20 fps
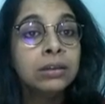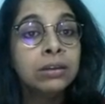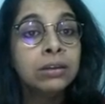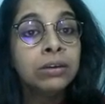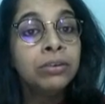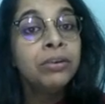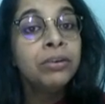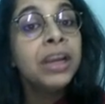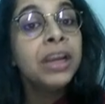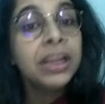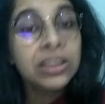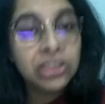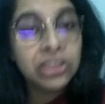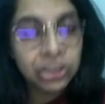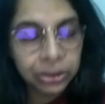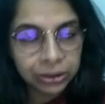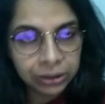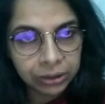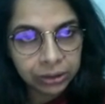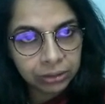
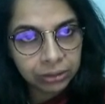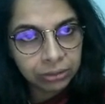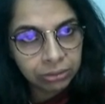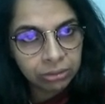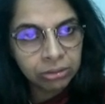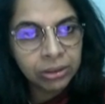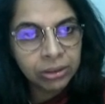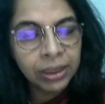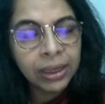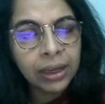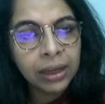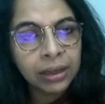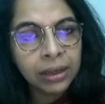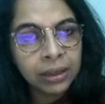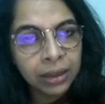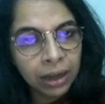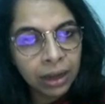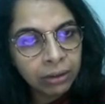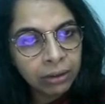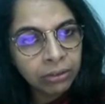region. Okay, a
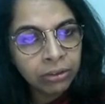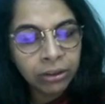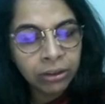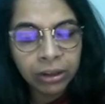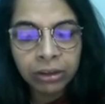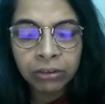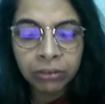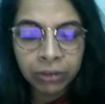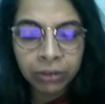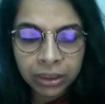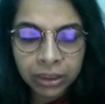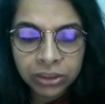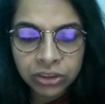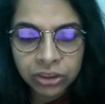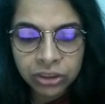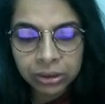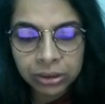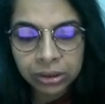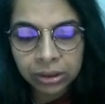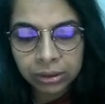country,
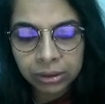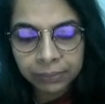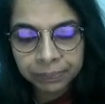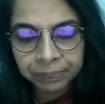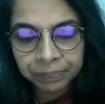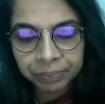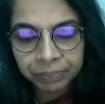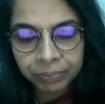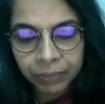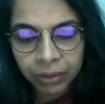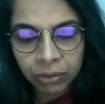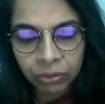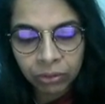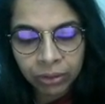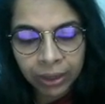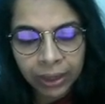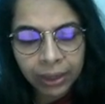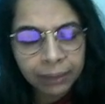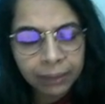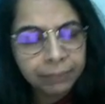region,
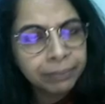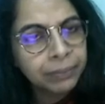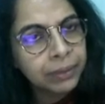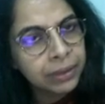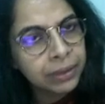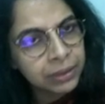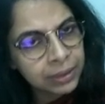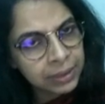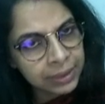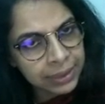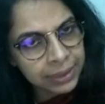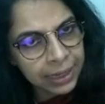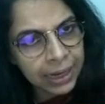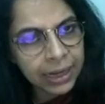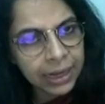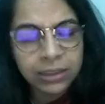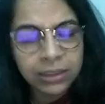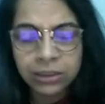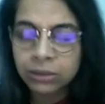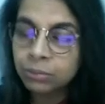okay, a
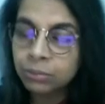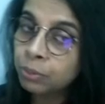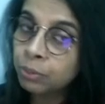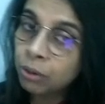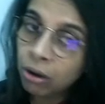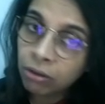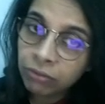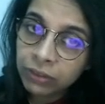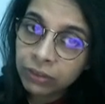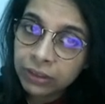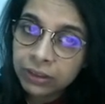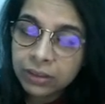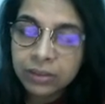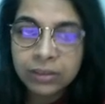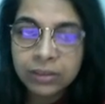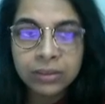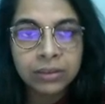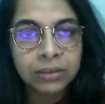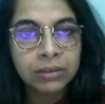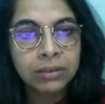state, a
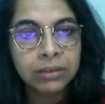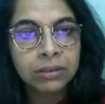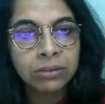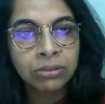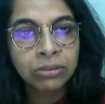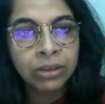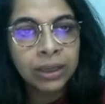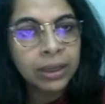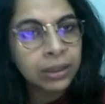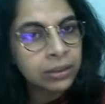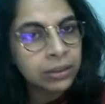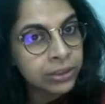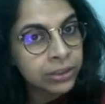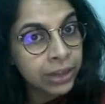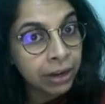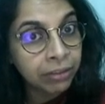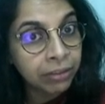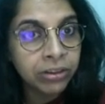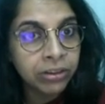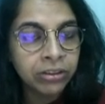province, okay, a
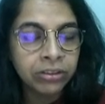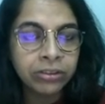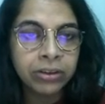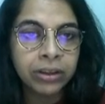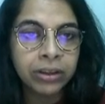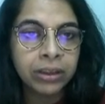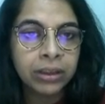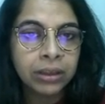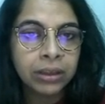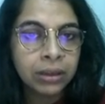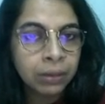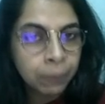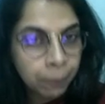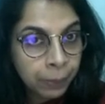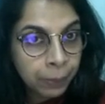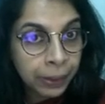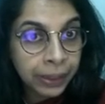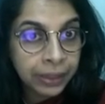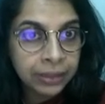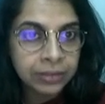territory, a
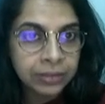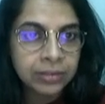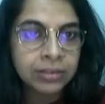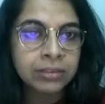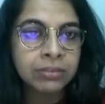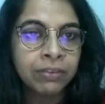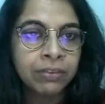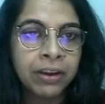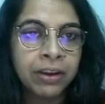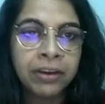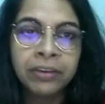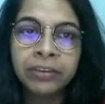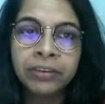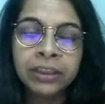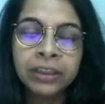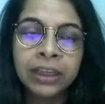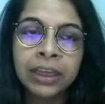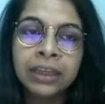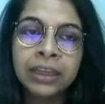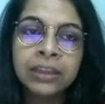place where
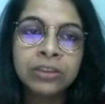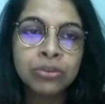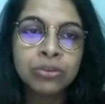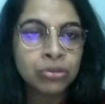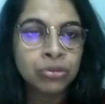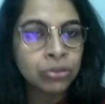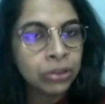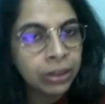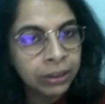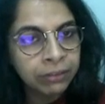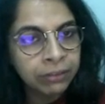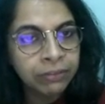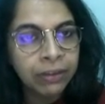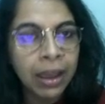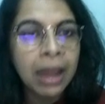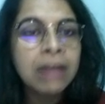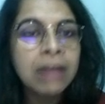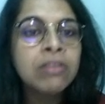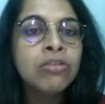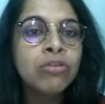the king used to live
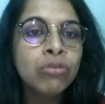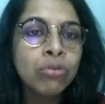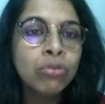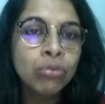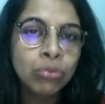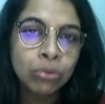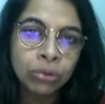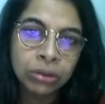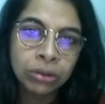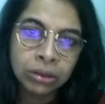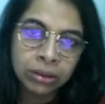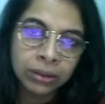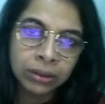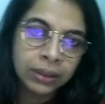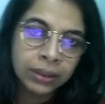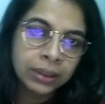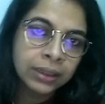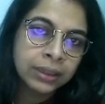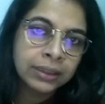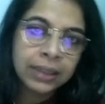and rule.
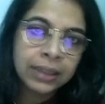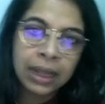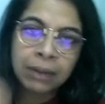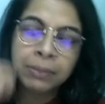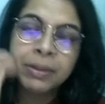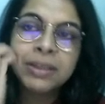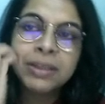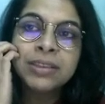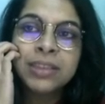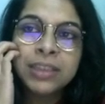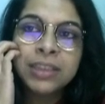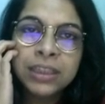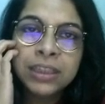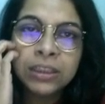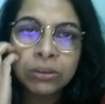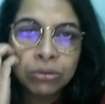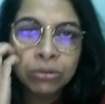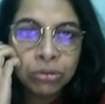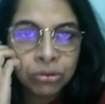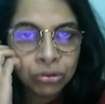That means
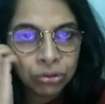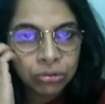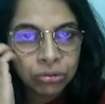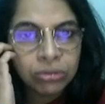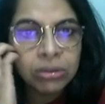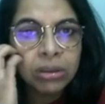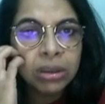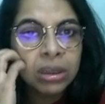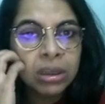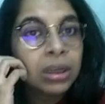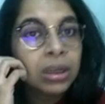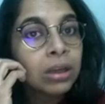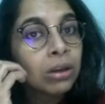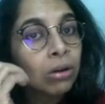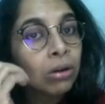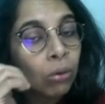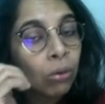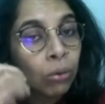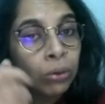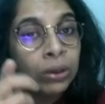he used to
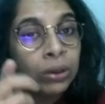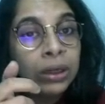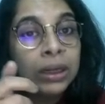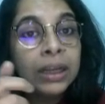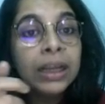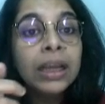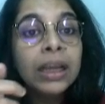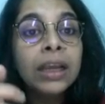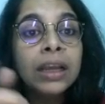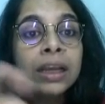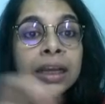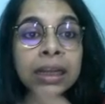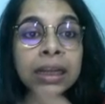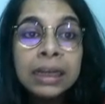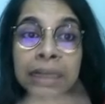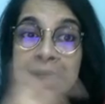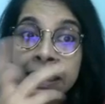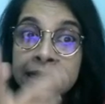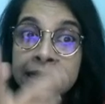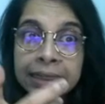only
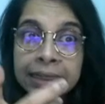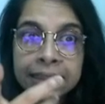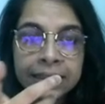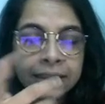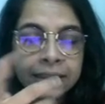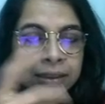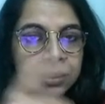lead.